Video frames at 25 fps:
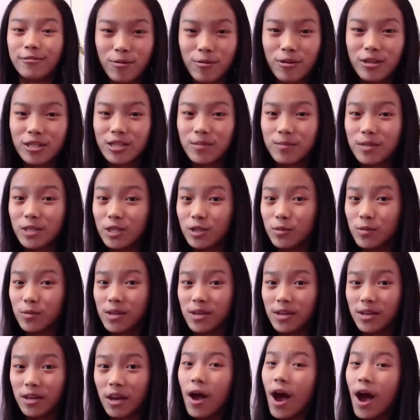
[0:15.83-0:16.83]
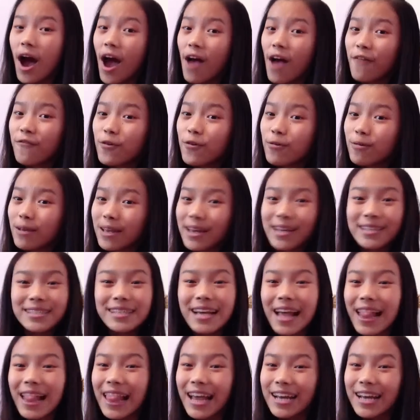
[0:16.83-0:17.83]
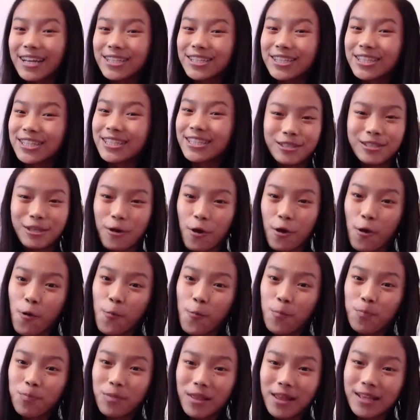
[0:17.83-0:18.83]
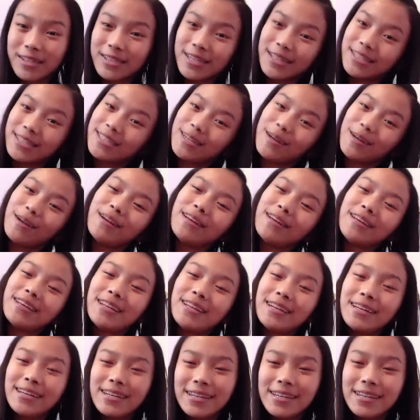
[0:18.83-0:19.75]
I'm going to be doing iPhone case collection, so let's get started.